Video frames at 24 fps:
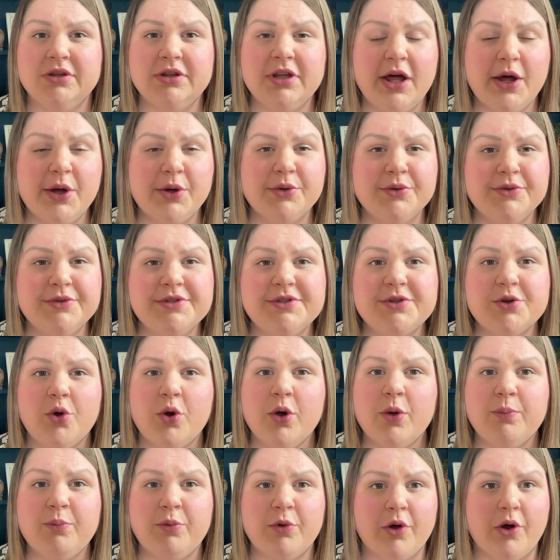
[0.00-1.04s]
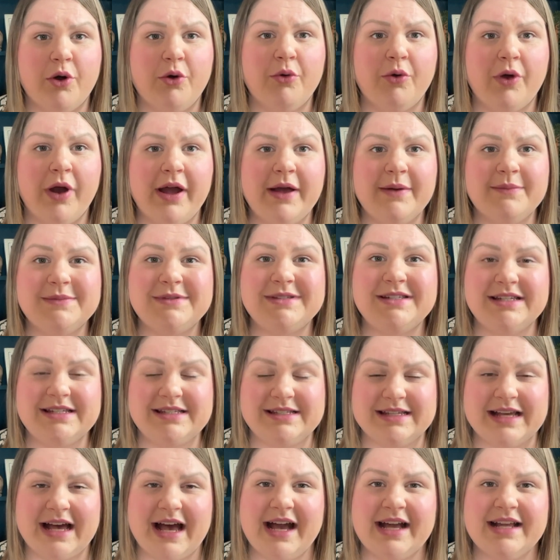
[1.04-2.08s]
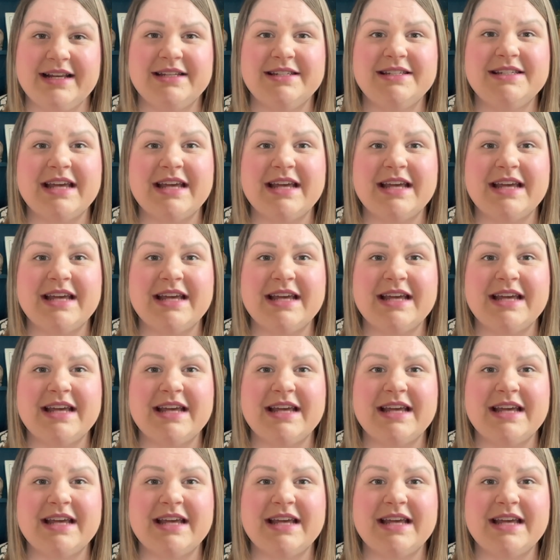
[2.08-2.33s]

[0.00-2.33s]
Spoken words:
loans or programs designed